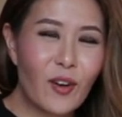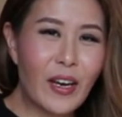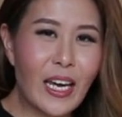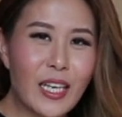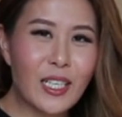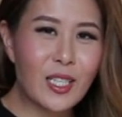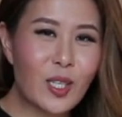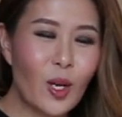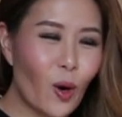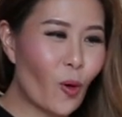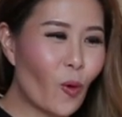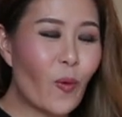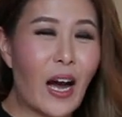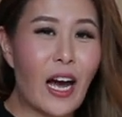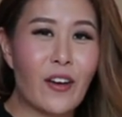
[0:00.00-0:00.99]
Okay,
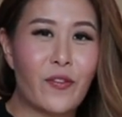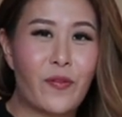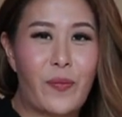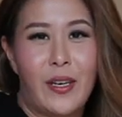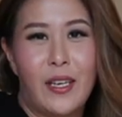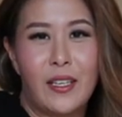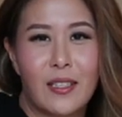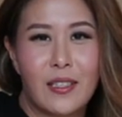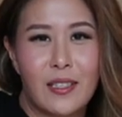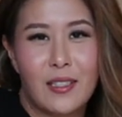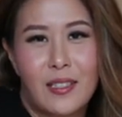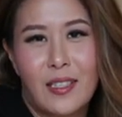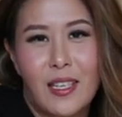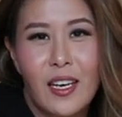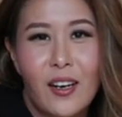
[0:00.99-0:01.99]
so I've
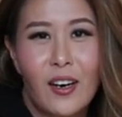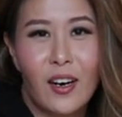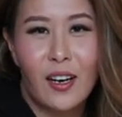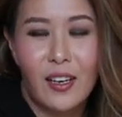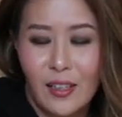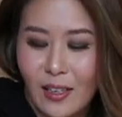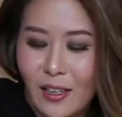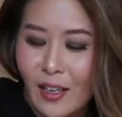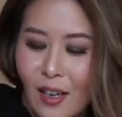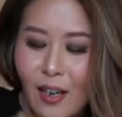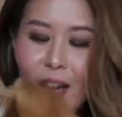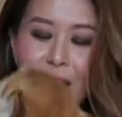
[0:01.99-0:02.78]
been seeing on,